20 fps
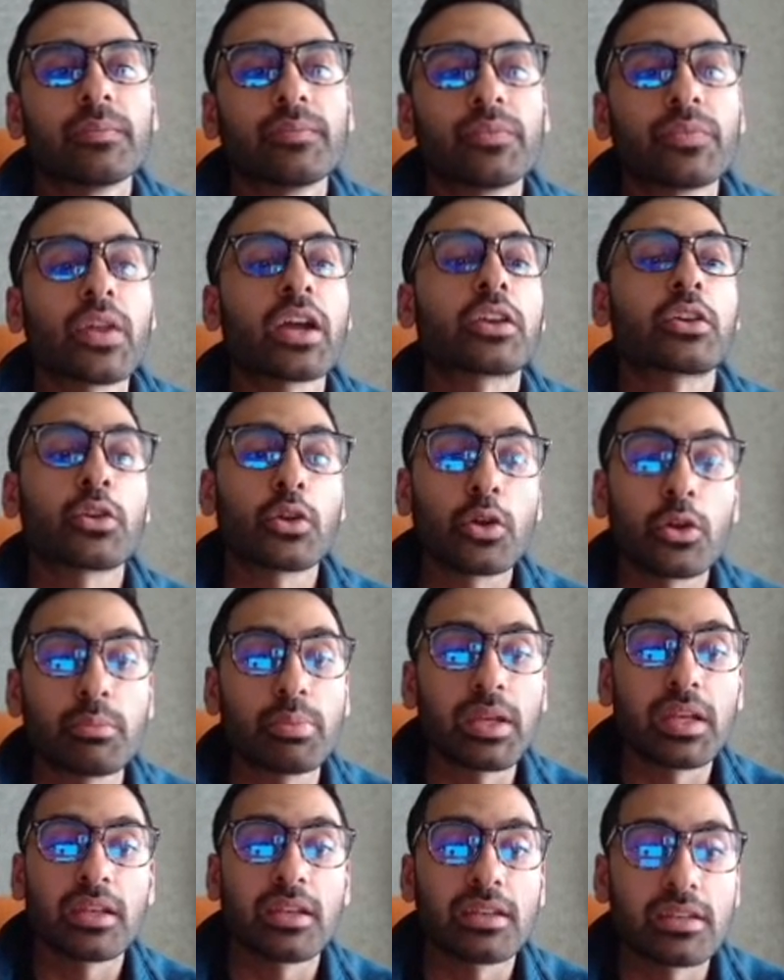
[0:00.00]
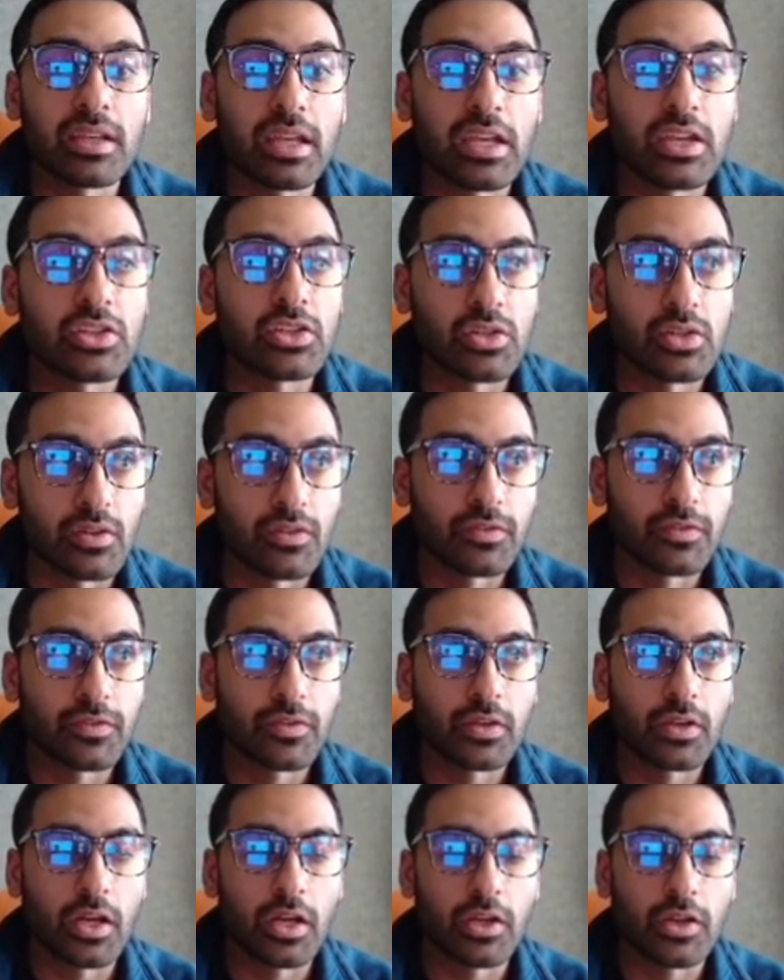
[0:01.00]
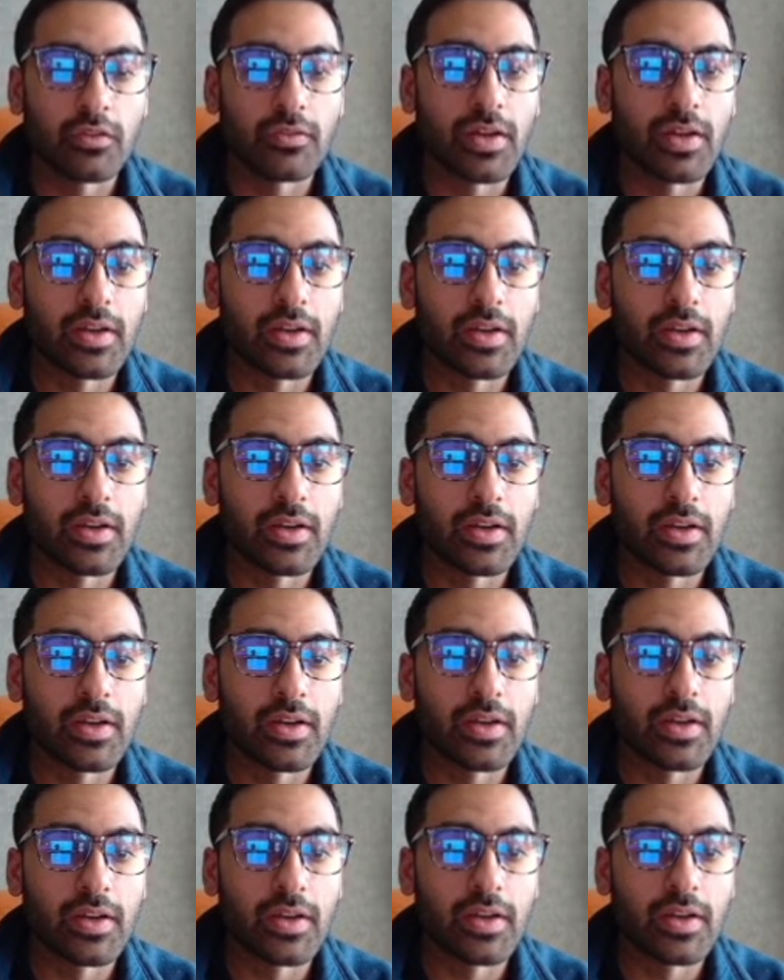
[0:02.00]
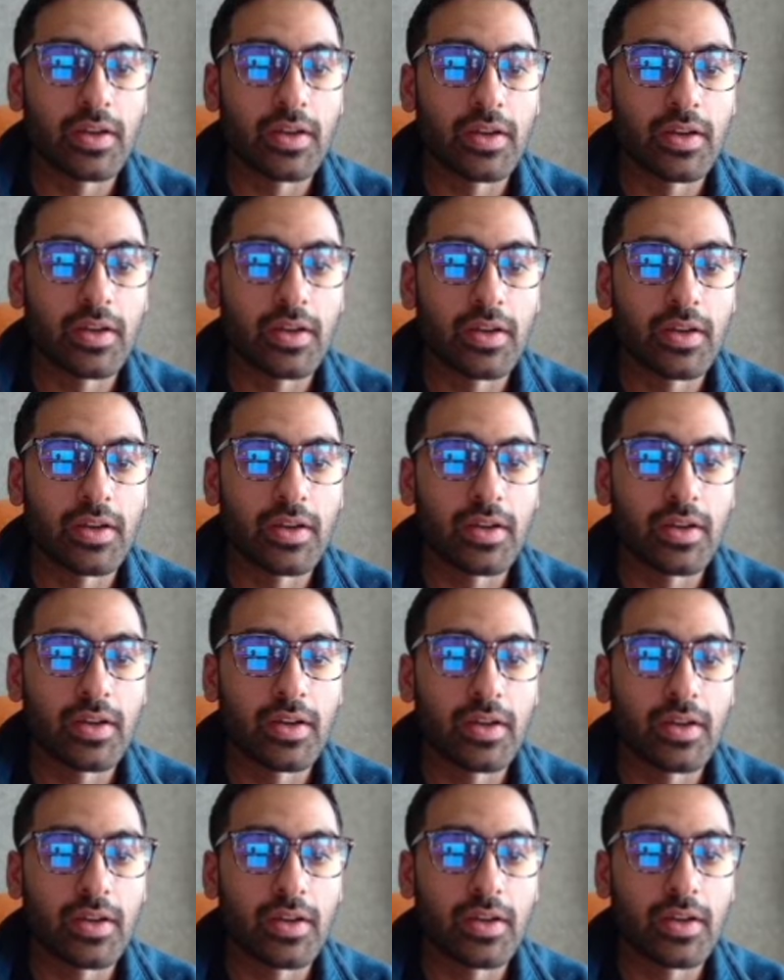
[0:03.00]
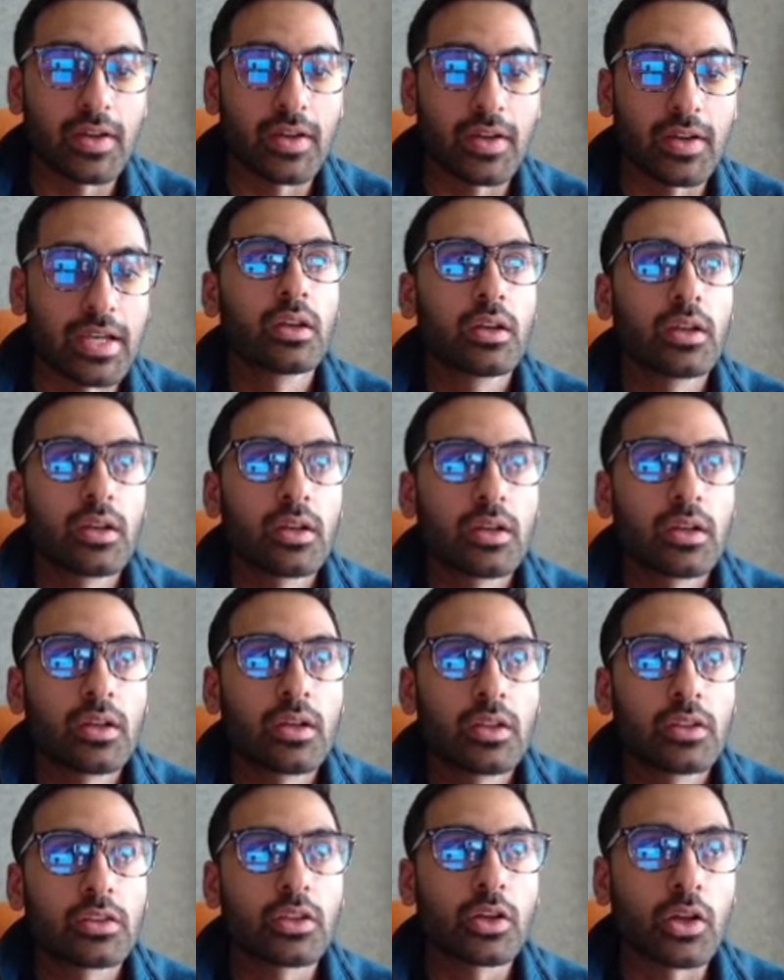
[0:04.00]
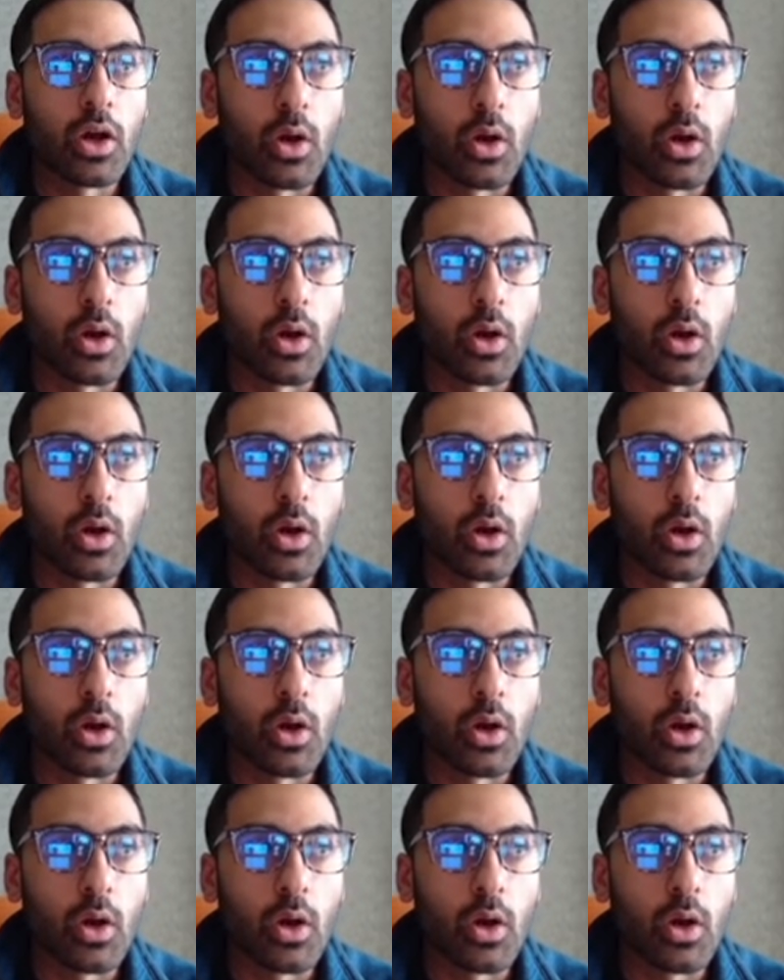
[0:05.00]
that could be an indication of cardiovascular issues. So our